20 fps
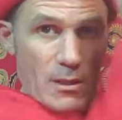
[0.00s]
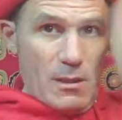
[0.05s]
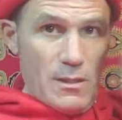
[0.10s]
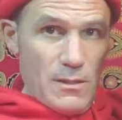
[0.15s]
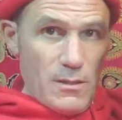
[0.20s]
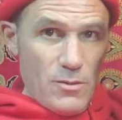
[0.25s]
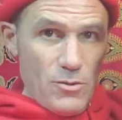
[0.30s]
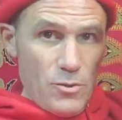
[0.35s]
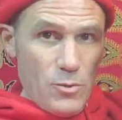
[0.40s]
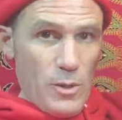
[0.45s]

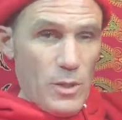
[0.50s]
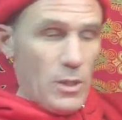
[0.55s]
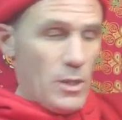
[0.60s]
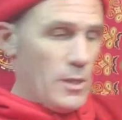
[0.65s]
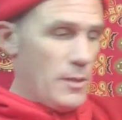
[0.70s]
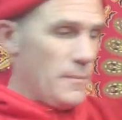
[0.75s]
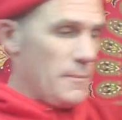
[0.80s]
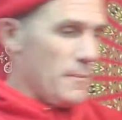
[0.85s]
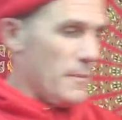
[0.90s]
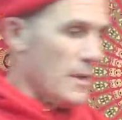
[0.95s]
the Zuka
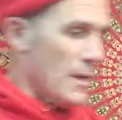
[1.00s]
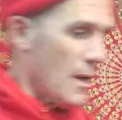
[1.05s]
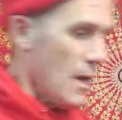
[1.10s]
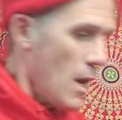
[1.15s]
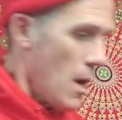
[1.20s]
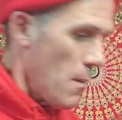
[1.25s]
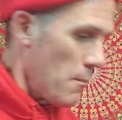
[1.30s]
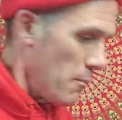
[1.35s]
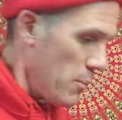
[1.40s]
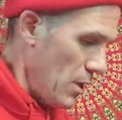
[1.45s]
cart.
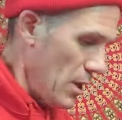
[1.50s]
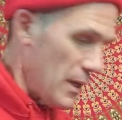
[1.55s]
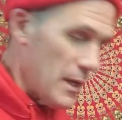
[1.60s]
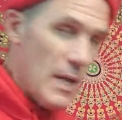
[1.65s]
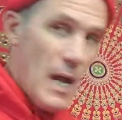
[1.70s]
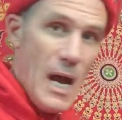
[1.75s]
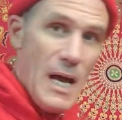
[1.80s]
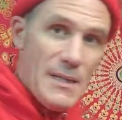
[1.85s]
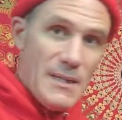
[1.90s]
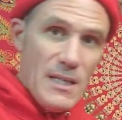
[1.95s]
But
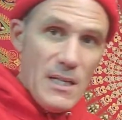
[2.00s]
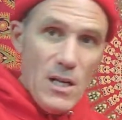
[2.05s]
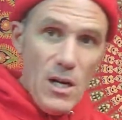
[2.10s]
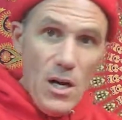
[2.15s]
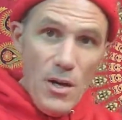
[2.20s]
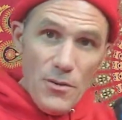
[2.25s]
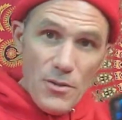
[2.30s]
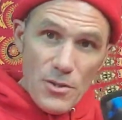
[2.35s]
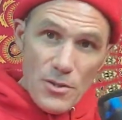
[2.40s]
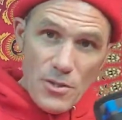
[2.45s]
on the
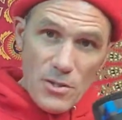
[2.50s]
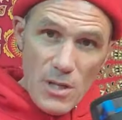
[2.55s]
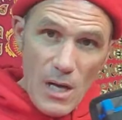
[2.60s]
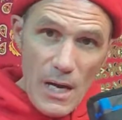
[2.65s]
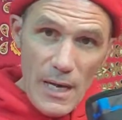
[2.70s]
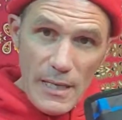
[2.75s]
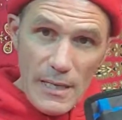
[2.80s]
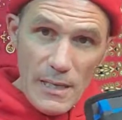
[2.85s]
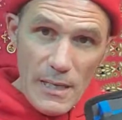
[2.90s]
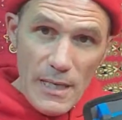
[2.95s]
other
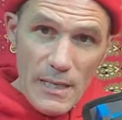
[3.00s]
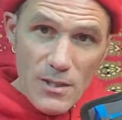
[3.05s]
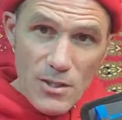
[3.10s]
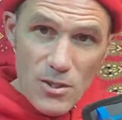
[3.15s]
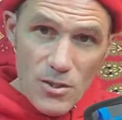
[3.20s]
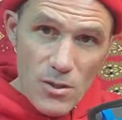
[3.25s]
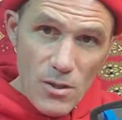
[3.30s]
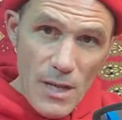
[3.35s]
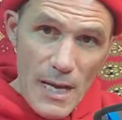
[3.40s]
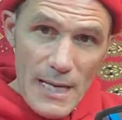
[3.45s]
side, it
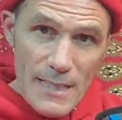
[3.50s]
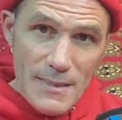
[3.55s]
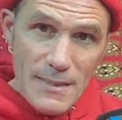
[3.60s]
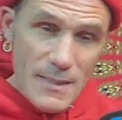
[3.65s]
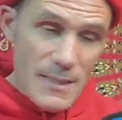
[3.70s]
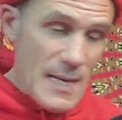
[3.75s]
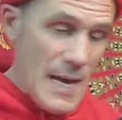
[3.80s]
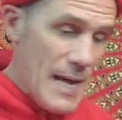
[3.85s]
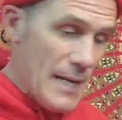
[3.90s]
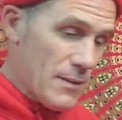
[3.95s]
still has the
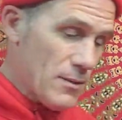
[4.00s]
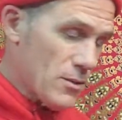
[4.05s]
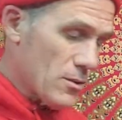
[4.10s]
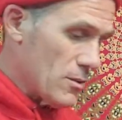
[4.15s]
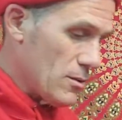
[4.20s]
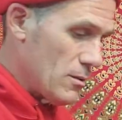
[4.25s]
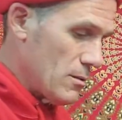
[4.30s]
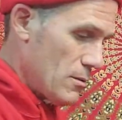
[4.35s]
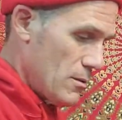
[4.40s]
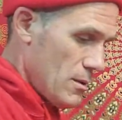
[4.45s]
tactical.
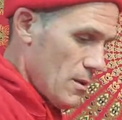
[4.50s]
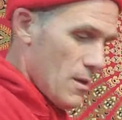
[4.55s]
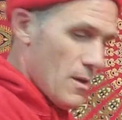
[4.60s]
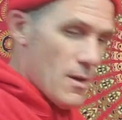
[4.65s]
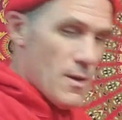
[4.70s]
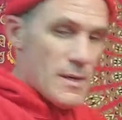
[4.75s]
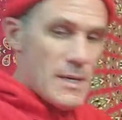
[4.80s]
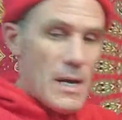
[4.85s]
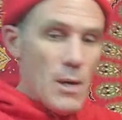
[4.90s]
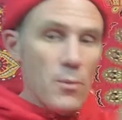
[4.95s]

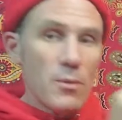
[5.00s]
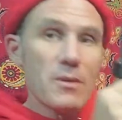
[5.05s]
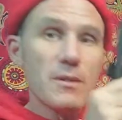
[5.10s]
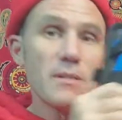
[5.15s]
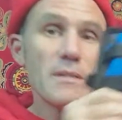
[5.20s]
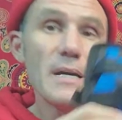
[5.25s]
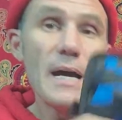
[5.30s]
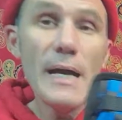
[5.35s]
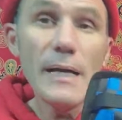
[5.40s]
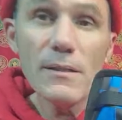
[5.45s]
Now with the
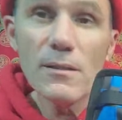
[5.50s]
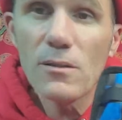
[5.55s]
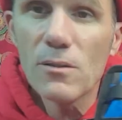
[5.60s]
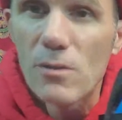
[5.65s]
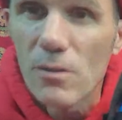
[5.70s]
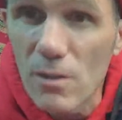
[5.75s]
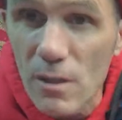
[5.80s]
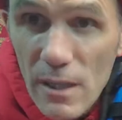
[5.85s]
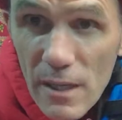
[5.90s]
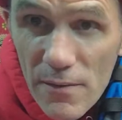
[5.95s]

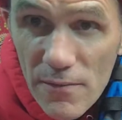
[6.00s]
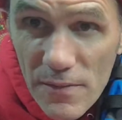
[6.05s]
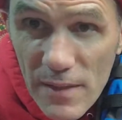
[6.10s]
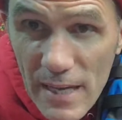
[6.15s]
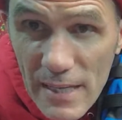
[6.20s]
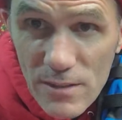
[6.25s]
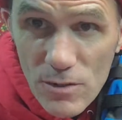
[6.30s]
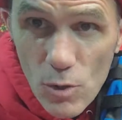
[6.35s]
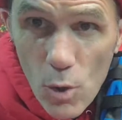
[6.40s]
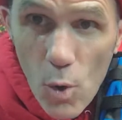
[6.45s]
tactical, if
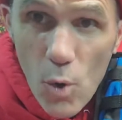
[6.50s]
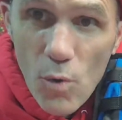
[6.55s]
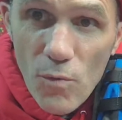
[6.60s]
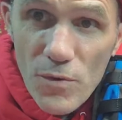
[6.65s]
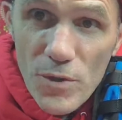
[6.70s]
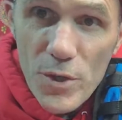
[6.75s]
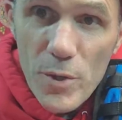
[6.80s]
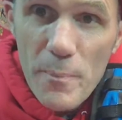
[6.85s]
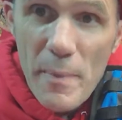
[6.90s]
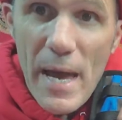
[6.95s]
that's over
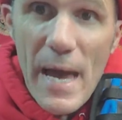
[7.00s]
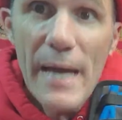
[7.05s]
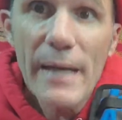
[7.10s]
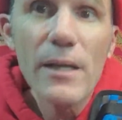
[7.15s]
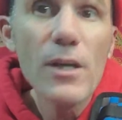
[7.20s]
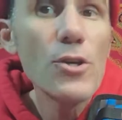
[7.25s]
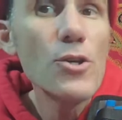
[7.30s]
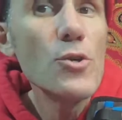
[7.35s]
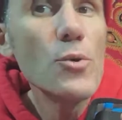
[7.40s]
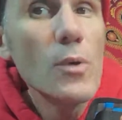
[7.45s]
your bag,
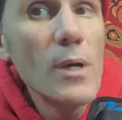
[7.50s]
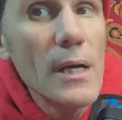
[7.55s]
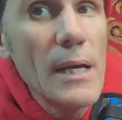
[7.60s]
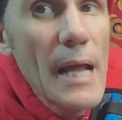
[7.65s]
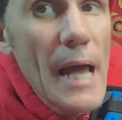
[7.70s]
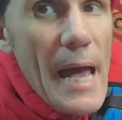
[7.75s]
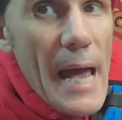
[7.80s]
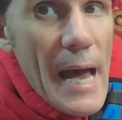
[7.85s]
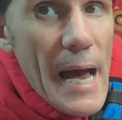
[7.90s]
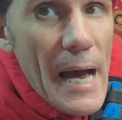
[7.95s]
you can
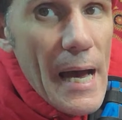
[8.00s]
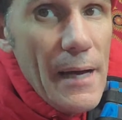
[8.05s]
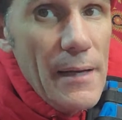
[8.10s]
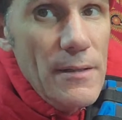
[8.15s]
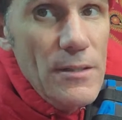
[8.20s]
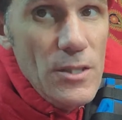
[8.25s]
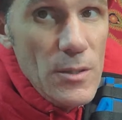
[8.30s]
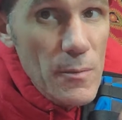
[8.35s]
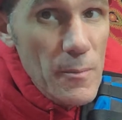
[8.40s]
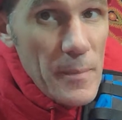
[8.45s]
add
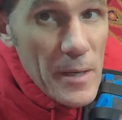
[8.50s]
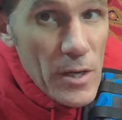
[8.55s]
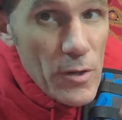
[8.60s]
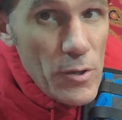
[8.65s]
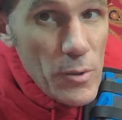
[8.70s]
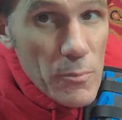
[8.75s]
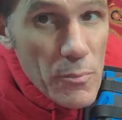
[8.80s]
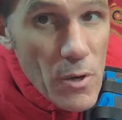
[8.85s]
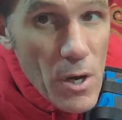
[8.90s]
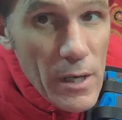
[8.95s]
some of my
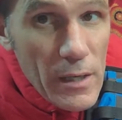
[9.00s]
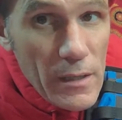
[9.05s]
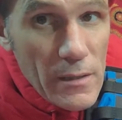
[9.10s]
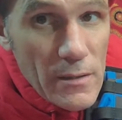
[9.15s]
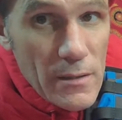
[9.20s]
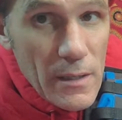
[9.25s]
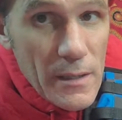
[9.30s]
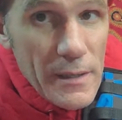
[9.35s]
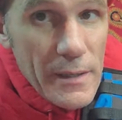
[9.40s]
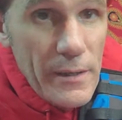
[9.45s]
other products
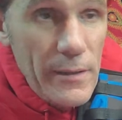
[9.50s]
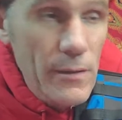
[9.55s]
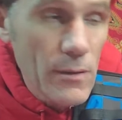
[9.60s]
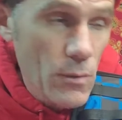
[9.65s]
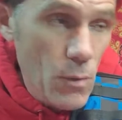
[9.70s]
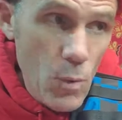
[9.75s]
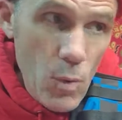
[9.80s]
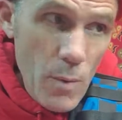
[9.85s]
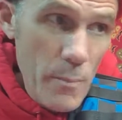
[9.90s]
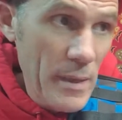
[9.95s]
on here,
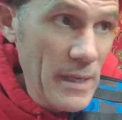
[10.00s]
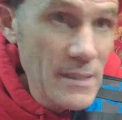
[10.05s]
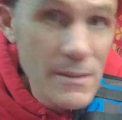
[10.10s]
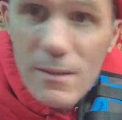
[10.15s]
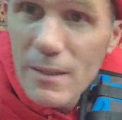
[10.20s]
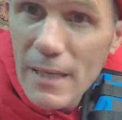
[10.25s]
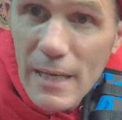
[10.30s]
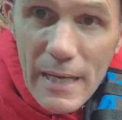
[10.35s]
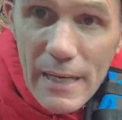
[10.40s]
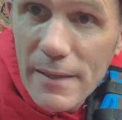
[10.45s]
or
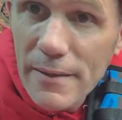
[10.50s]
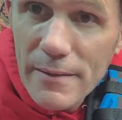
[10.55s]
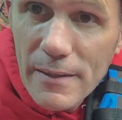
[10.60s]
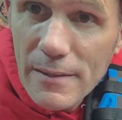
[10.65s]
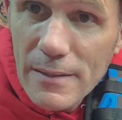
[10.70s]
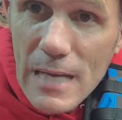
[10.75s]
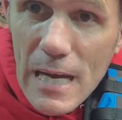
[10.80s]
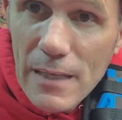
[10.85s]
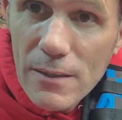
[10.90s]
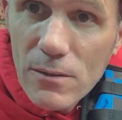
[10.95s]
basically anything
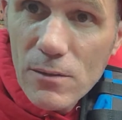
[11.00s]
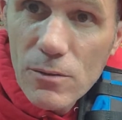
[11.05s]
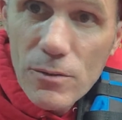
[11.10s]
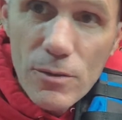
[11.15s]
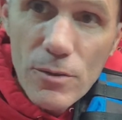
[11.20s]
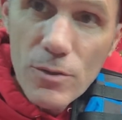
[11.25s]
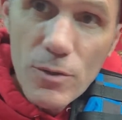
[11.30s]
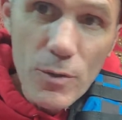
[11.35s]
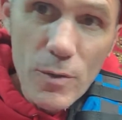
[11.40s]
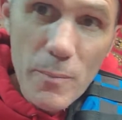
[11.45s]
tactical. You
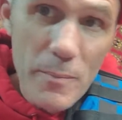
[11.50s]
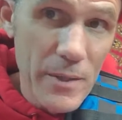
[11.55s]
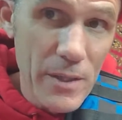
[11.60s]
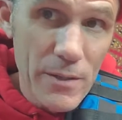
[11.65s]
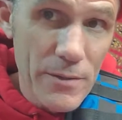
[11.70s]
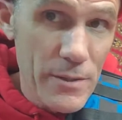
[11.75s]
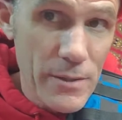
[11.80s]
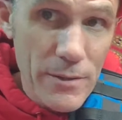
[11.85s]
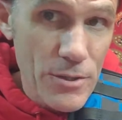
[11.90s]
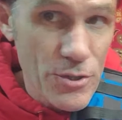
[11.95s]
can go to a
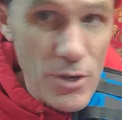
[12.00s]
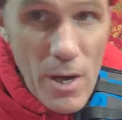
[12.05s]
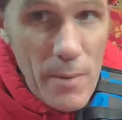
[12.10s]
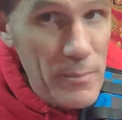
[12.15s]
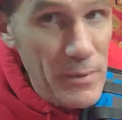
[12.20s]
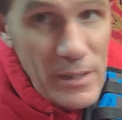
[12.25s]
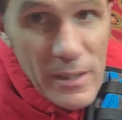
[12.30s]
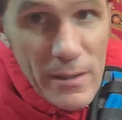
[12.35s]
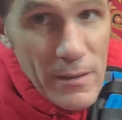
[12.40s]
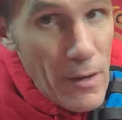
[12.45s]
military shop
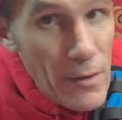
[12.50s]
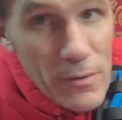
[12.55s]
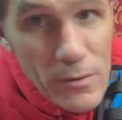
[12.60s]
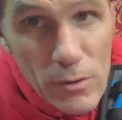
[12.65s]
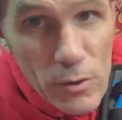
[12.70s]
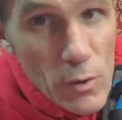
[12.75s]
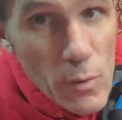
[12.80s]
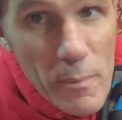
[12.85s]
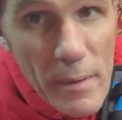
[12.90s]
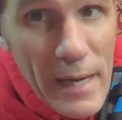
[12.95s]
and get other
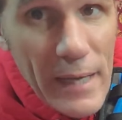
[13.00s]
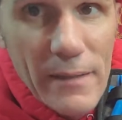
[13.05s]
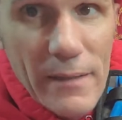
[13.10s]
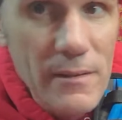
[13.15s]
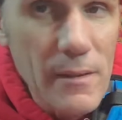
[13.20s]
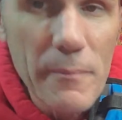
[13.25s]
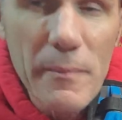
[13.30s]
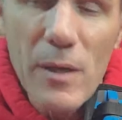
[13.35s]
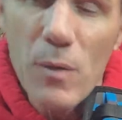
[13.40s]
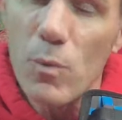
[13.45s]
little bags
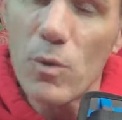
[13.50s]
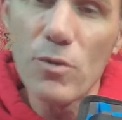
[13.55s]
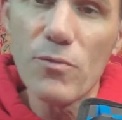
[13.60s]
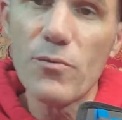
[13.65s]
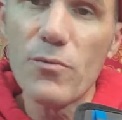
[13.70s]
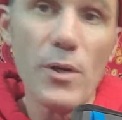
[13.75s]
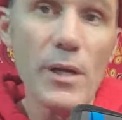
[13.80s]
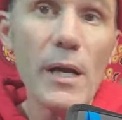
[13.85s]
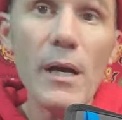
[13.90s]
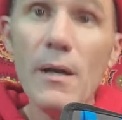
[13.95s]
that may work
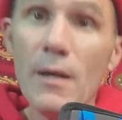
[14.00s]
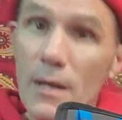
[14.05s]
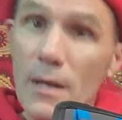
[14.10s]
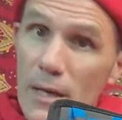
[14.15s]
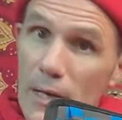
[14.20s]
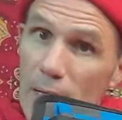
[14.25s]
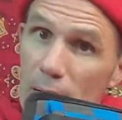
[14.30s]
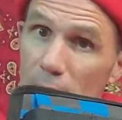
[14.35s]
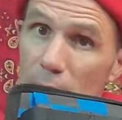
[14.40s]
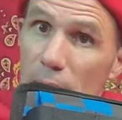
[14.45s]
for you,
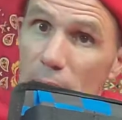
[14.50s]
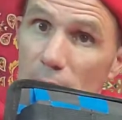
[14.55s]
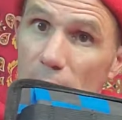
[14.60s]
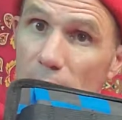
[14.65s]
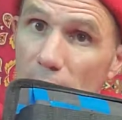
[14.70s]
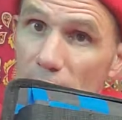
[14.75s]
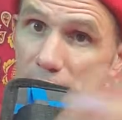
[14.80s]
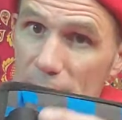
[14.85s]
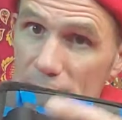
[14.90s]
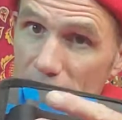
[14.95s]

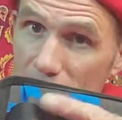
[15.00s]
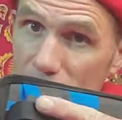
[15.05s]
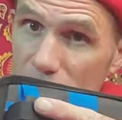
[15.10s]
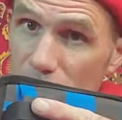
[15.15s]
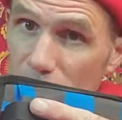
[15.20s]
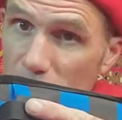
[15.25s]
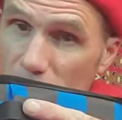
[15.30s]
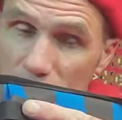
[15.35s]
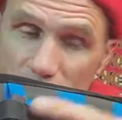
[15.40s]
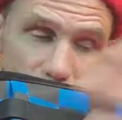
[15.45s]
and attach
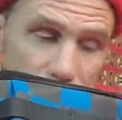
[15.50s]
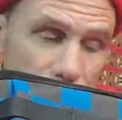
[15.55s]
them right to